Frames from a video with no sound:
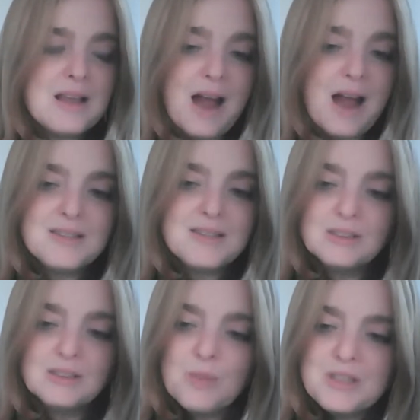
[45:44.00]
God
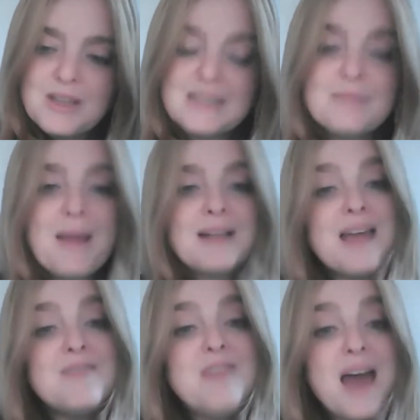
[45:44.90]
tells him what to expect,
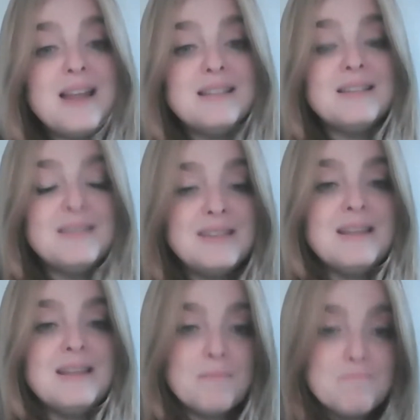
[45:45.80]
and that is
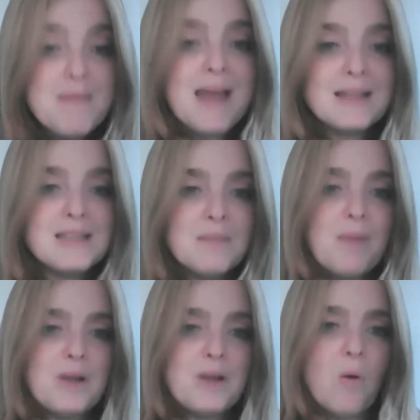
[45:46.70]
indeed met
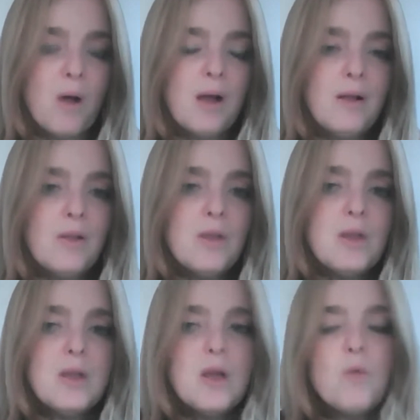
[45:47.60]
by Noah.
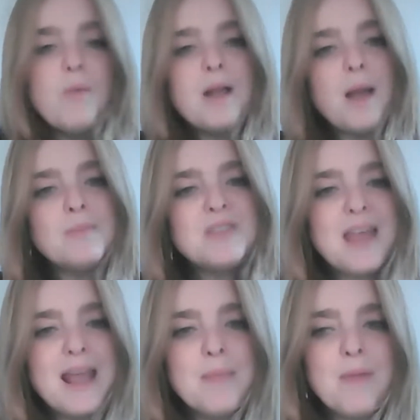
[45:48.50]
When we come
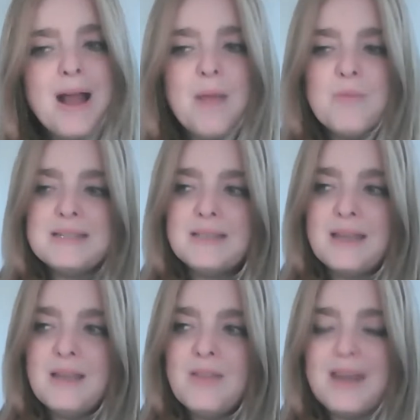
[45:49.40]
to Abraham, we
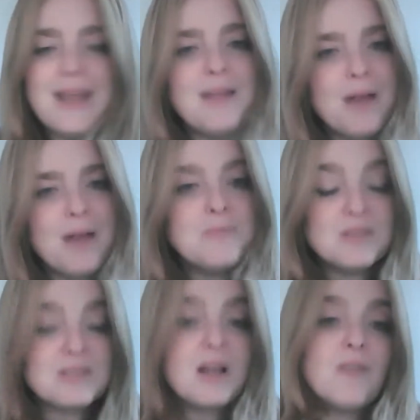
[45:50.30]
see that Abraham
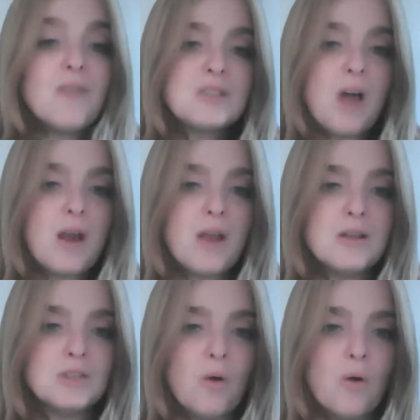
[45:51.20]
discovers God on
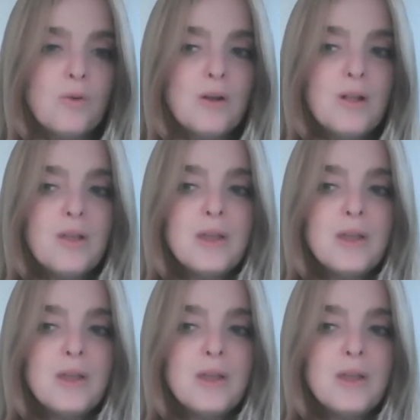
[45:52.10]
his own